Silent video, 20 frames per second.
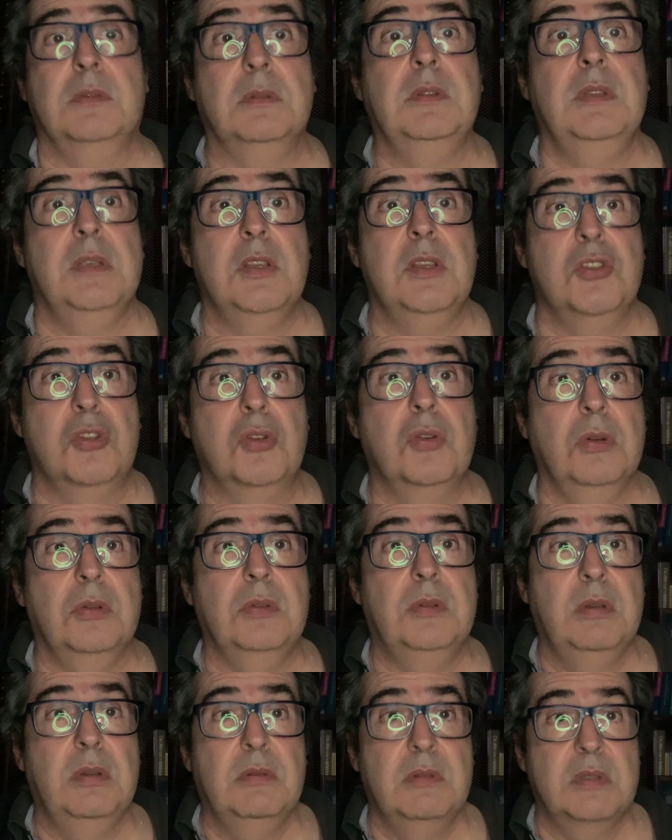is
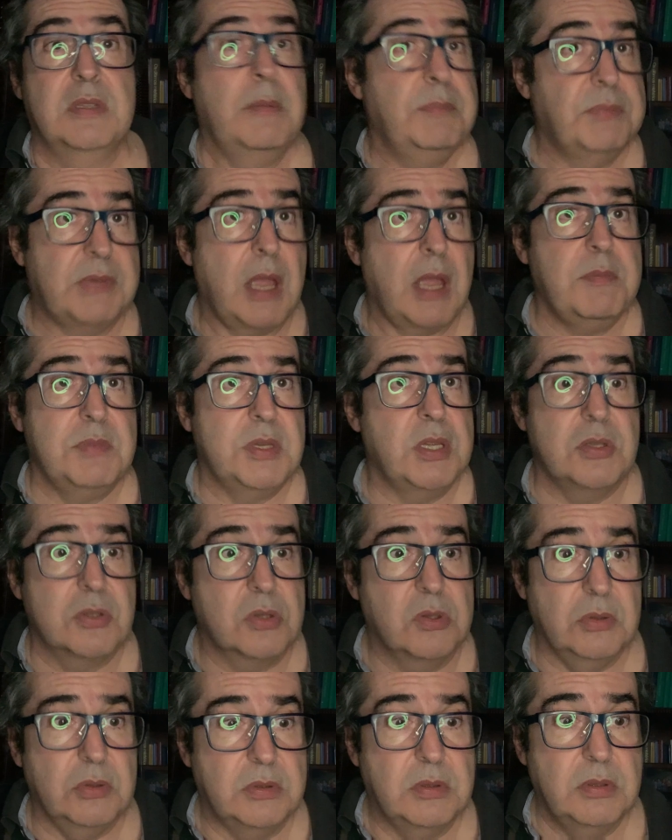good. Sometimes it's
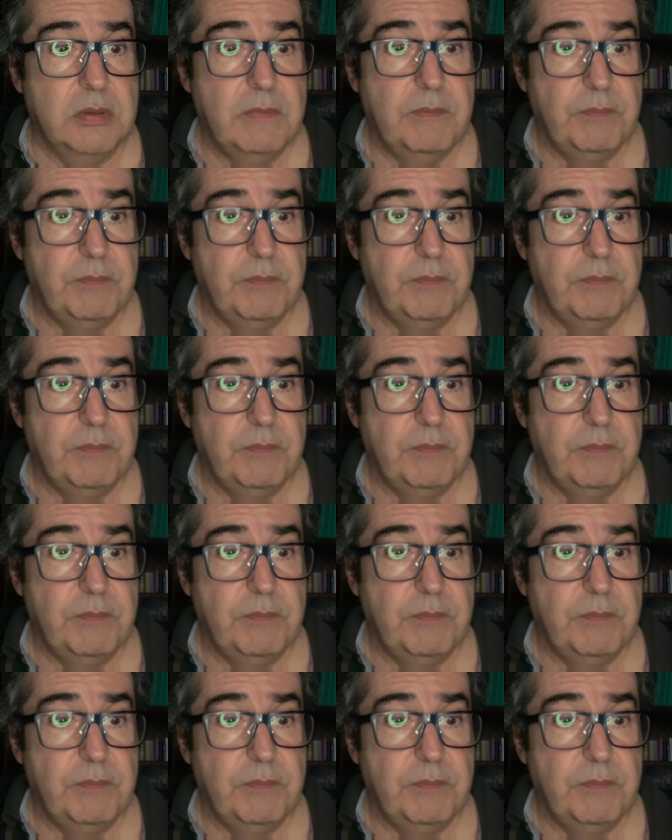good